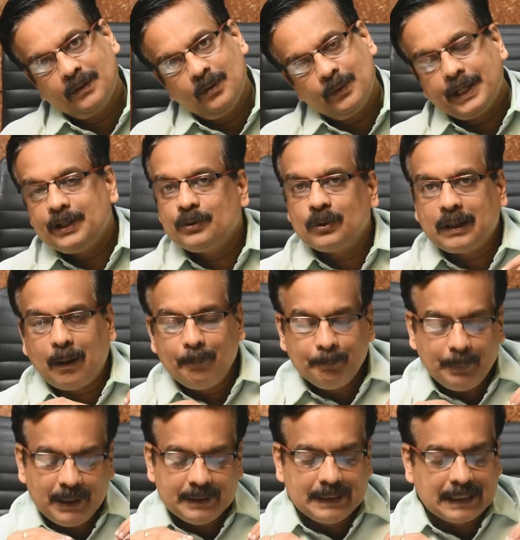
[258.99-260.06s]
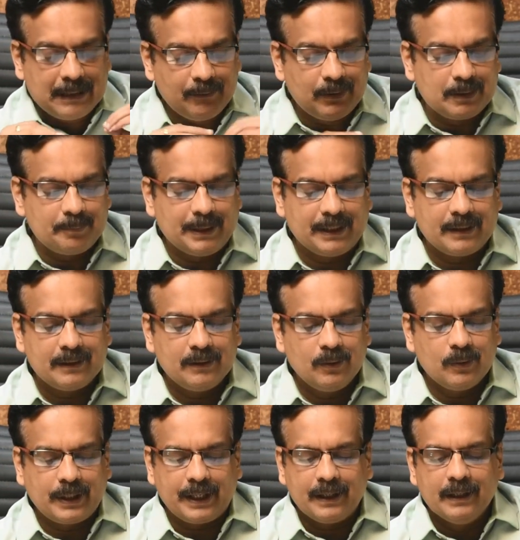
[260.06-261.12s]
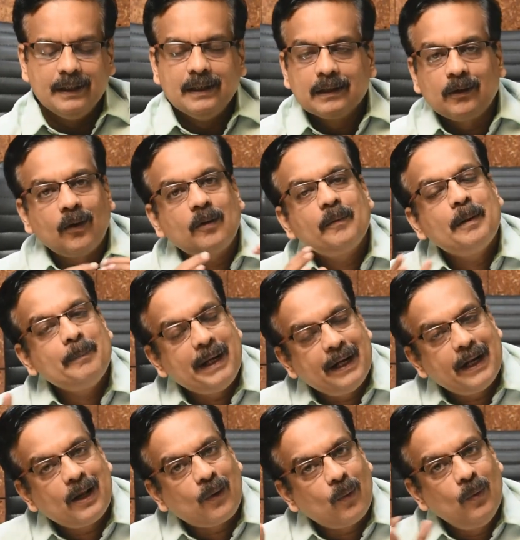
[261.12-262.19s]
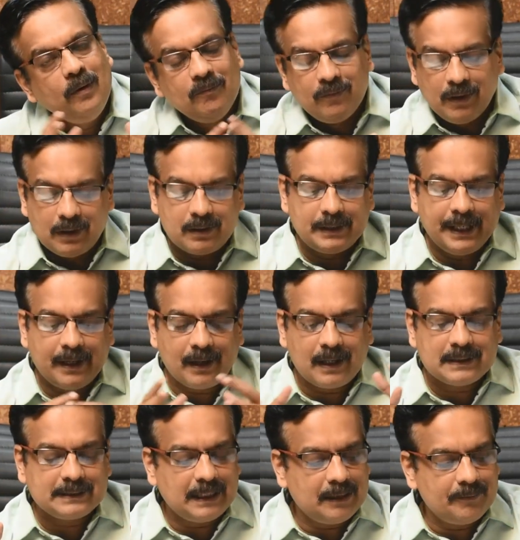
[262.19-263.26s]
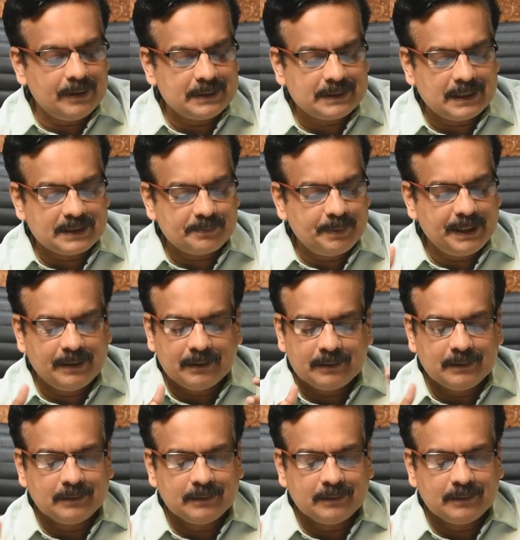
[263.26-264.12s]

Okay, to compel the government. Okay, government made a rule where dearness allowance has been